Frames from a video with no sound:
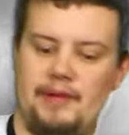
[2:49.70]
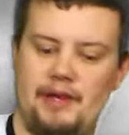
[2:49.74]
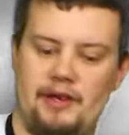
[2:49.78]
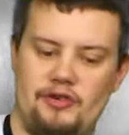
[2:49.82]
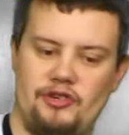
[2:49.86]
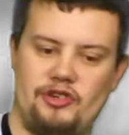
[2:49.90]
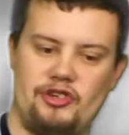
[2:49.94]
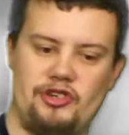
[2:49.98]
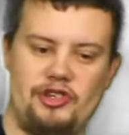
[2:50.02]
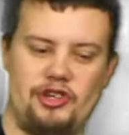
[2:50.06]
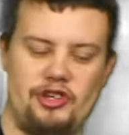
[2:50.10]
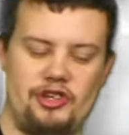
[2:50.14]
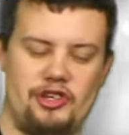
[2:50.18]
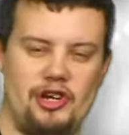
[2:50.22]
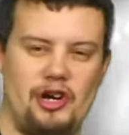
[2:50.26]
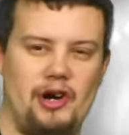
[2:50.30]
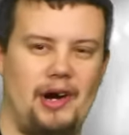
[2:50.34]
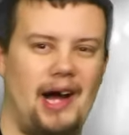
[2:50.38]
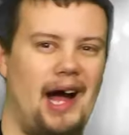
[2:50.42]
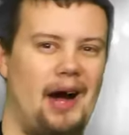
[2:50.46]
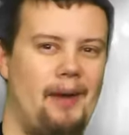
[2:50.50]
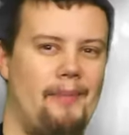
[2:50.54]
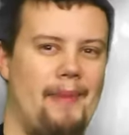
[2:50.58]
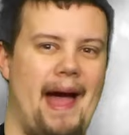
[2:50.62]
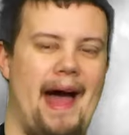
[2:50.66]
It was just to
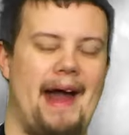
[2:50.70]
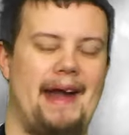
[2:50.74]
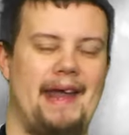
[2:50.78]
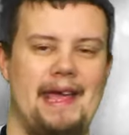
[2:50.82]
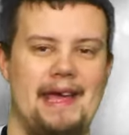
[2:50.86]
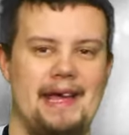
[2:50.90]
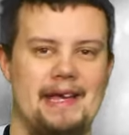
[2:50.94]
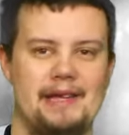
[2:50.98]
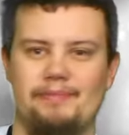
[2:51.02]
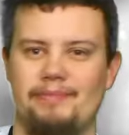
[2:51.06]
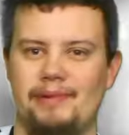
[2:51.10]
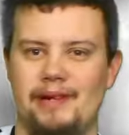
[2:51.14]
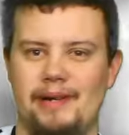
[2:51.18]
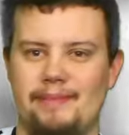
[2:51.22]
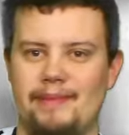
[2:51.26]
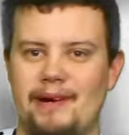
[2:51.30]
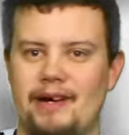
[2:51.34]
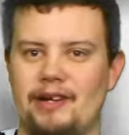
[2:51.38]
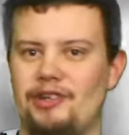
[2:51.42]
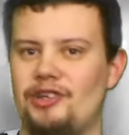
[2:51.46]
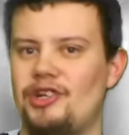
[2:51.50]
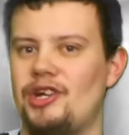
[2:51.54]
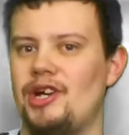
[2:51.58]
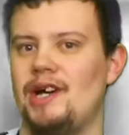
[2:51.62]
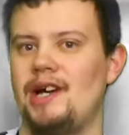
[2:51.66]
show how bad he is, pretty
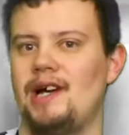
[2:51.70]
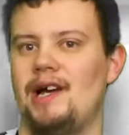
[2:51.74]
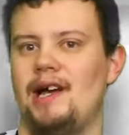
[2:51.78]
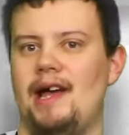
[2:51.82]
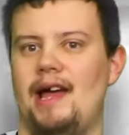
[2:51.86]
much.